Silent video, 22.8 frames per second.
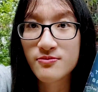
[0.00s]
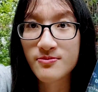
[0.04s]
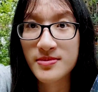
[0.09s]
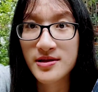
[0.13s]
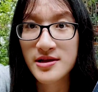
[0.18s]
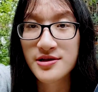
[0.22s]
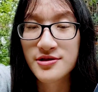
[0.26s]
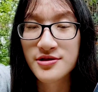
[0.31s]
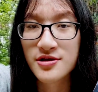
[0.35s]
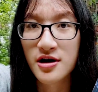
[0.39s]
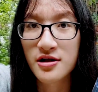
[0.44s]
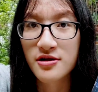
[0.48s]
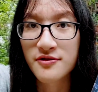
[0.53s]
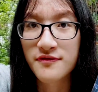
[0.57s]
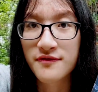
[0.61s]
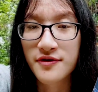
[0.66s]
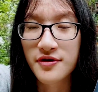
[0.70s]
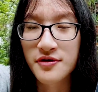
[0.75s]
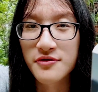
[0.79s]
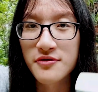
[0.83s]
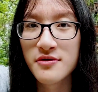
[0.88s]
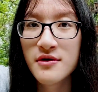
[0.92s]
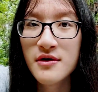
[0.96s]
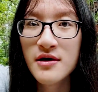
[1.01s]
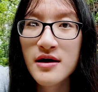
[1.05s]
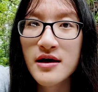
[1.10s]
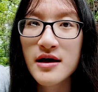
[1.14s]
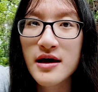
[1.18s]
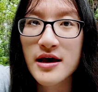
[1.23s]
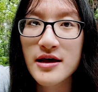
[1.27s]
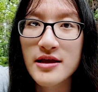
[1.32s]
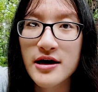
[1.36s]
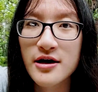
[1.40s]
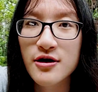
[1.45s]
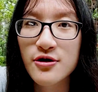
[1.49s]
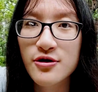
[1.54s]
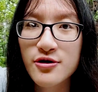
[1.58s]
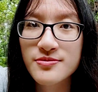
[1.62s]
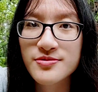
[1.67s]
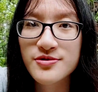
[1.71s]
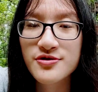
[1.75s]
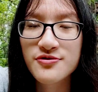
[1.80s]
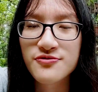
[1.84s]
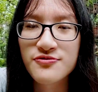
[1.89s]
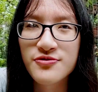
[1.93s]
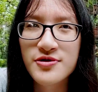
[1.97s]
Billion Dollar View, and I
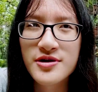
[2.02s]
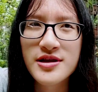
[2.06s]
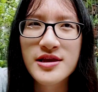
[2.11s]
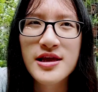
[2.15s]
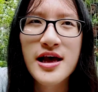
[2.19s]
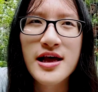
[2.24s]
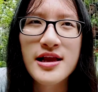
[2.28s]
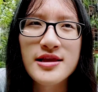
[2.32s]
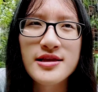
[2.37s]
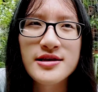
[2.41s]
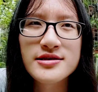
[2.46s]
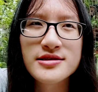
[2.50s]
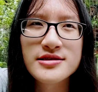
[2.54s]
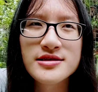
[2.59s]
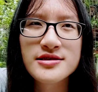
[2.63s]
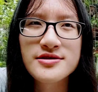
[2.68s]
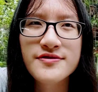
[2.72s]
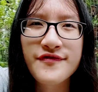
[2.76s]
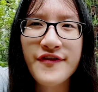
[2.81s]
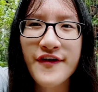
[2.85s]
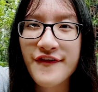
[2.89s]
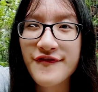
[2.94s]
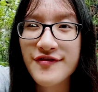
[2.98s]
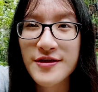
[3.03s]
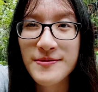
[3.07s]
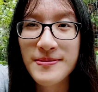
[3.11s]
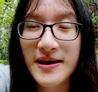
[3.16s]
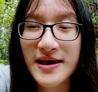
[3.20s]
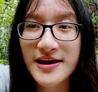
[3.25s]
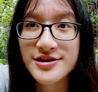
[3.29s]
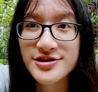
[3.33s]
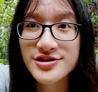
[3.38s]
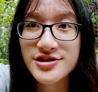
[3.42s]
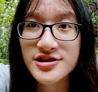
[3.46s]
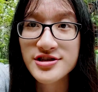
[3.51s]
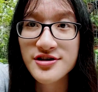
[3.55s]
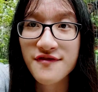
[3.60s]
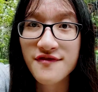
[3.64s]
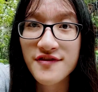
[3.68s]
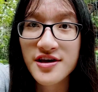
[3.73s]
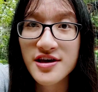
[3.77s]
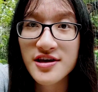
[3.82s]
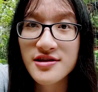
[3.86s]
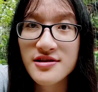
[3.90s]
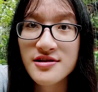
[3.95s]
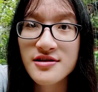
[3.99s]
hope to read at least fifty pages of
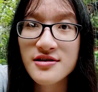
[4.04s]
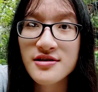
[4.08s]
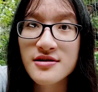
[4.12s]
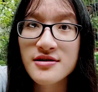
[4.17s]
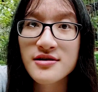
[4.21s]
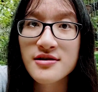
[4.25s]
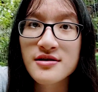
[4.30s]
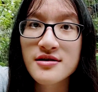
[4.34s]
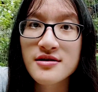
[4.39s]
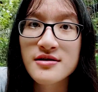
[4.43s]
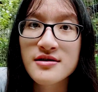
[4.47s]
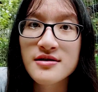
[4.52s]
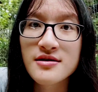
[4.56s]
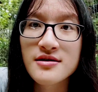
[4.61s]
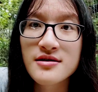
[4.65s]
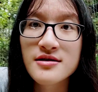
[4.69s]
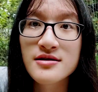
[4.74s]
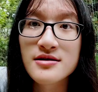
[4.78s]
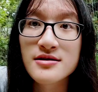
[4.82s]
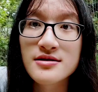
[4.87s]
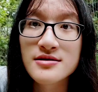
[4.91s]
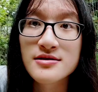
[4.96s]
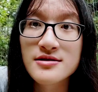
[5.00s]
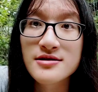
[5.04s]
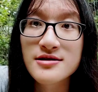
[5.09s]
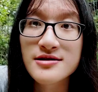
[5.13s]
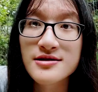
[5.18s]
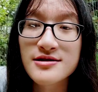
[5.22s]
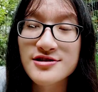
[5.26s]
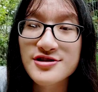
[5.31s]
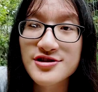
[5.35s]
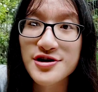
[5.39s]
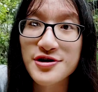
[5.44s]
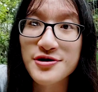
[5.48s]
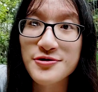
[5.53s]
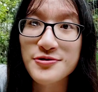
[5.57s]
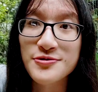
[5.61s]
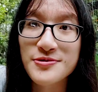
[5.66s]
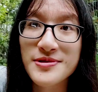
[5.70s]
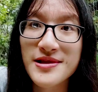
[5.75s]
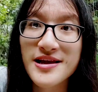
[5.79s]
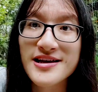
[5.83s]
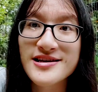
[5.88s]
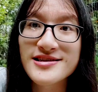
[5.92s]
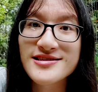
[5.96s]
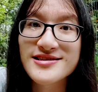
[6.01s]
it. So
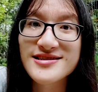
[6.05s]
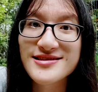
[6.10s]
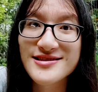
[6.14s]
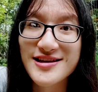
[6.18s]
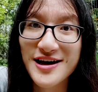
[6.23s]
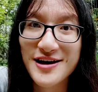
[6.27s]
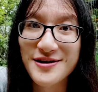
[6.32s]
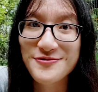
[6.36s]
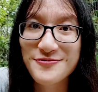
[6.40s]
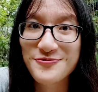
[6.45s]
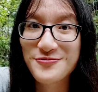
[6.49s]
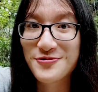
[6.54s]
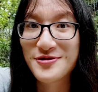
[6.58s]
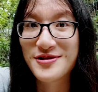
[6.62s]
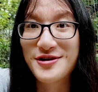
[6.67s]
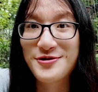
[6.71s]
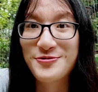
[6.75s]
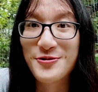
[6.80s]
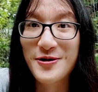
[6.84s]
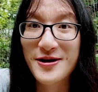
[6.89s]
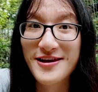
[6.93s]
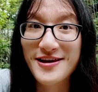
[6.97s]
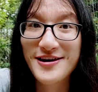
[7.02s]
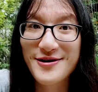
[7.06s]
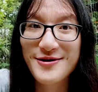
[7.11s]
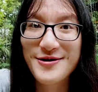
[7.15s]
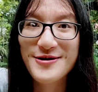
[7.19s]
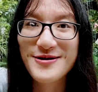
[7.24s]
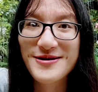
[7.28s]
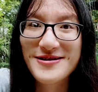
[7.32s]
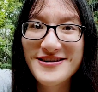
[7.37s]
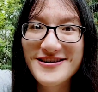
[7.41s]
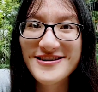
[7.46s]
let's start reading right now.